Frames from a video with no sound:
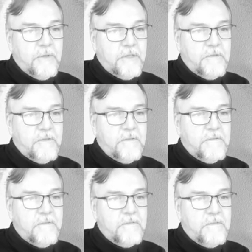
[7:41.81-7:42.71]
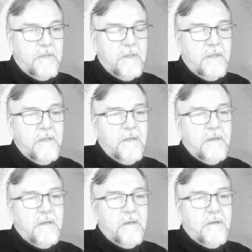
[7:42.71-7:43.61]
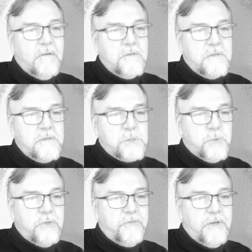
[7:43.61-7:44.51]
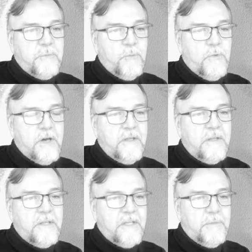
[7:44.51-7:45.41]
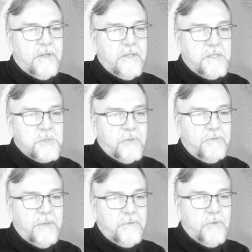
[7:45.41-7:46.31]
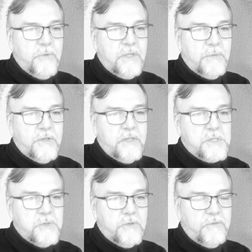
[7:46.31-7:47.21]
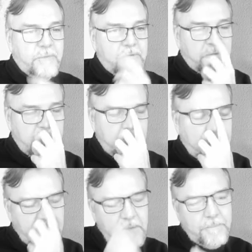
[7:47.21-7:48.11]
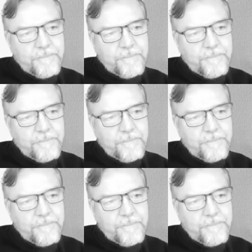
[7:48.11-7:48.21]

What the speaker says: Okay, so this is joint frame 1 in the body, joint frame 2 in the body, joint frame 3 in the body.